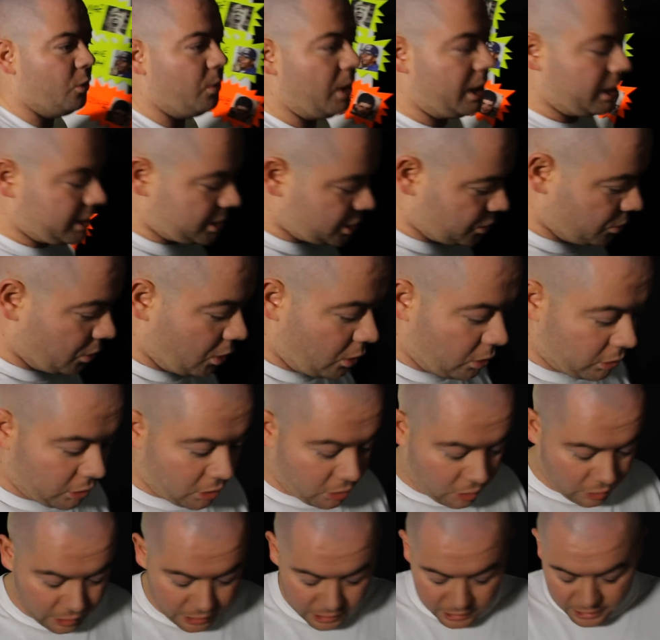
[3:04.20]
well to all
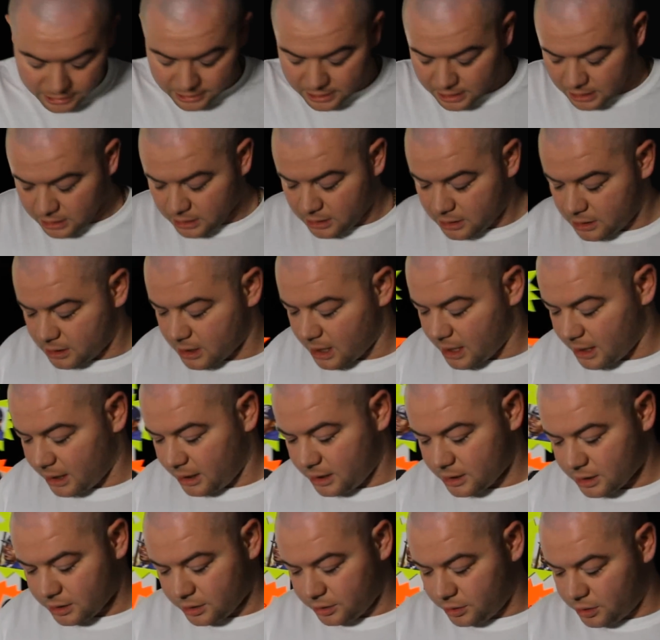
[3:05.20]
audiences, and
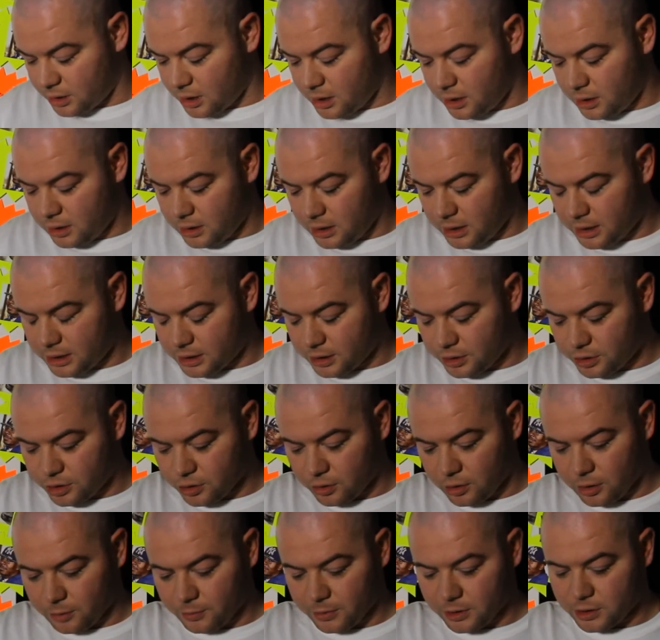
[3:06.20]
he's
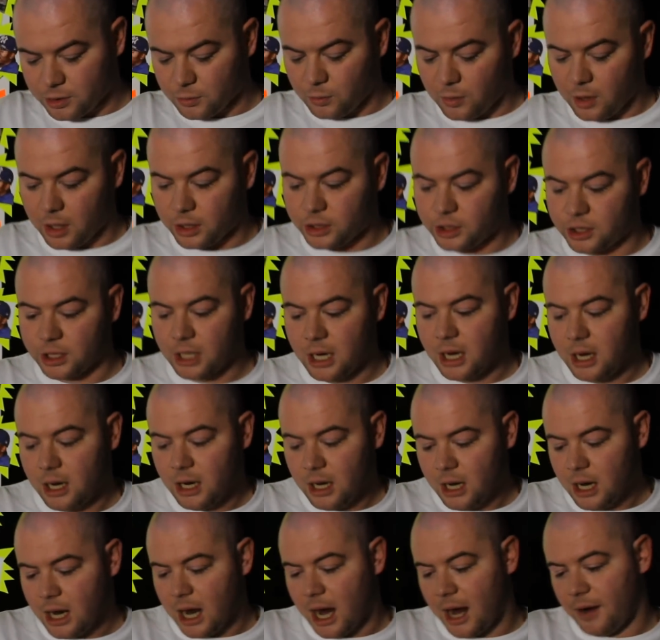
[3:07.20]
enjoyable to watch.
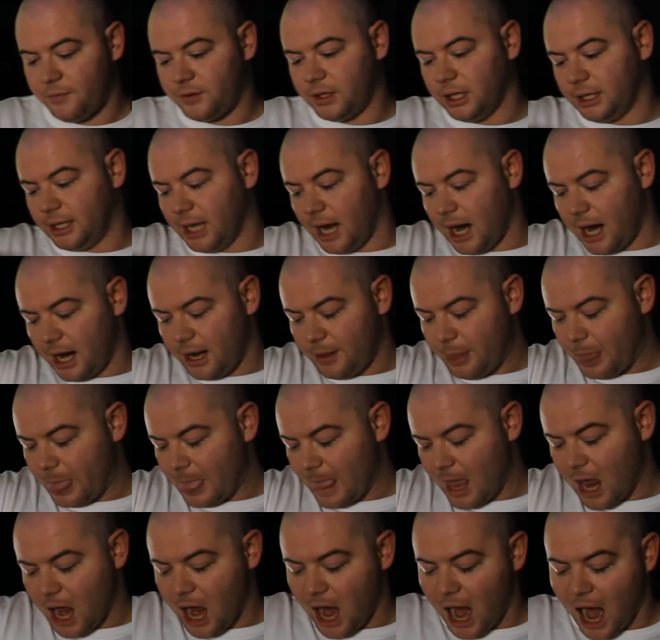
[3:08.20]
After that,
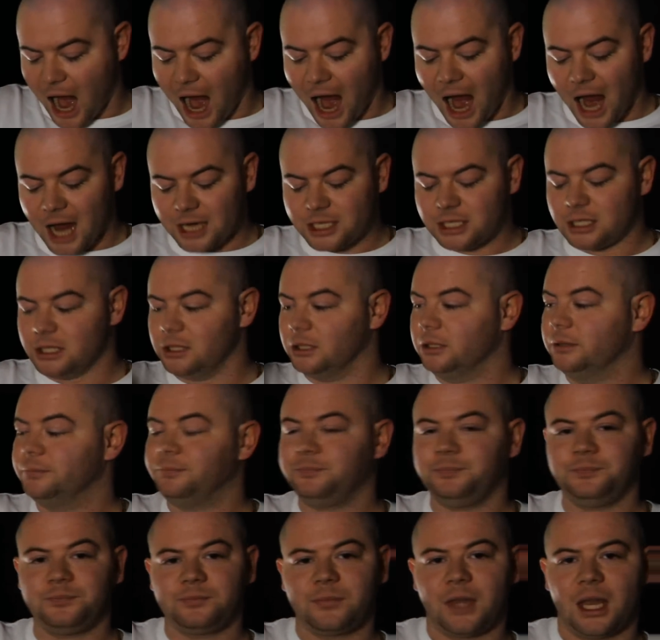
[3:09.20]

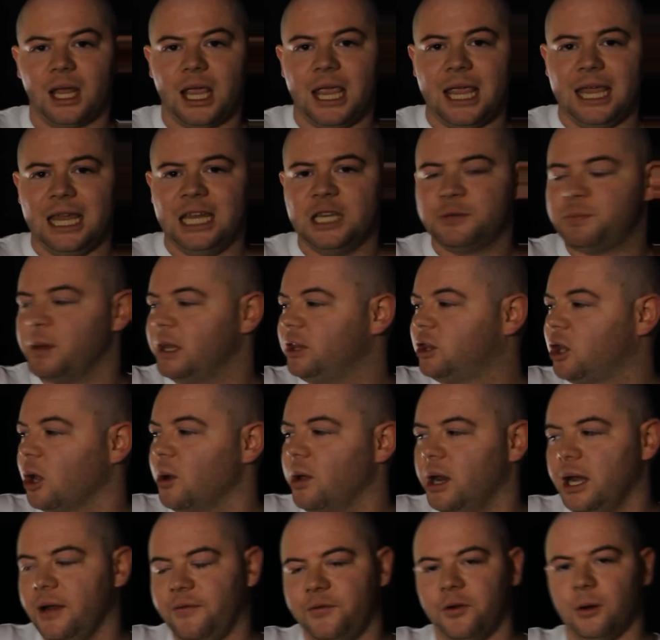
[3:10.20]
Arsonal. He's been
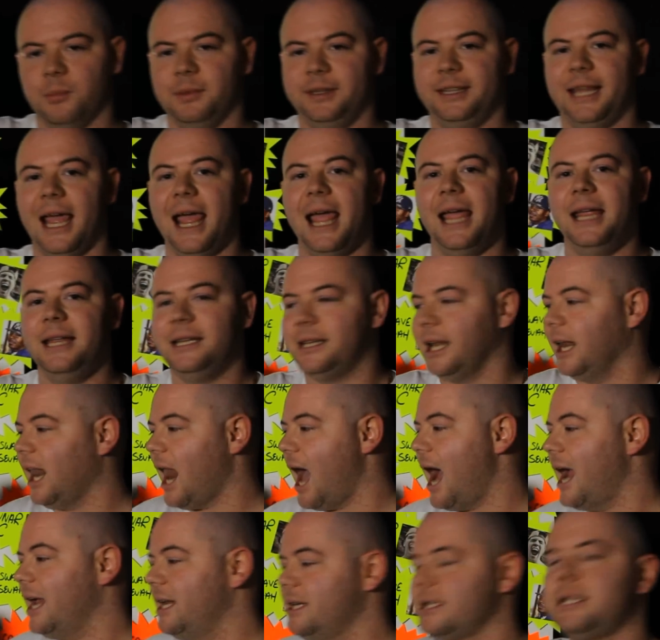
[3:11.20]
doing it from day, the
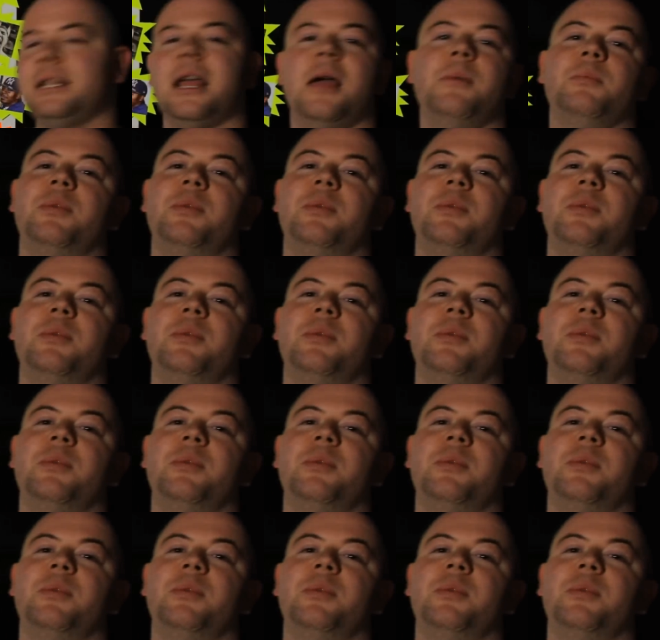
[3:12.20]
Lions Den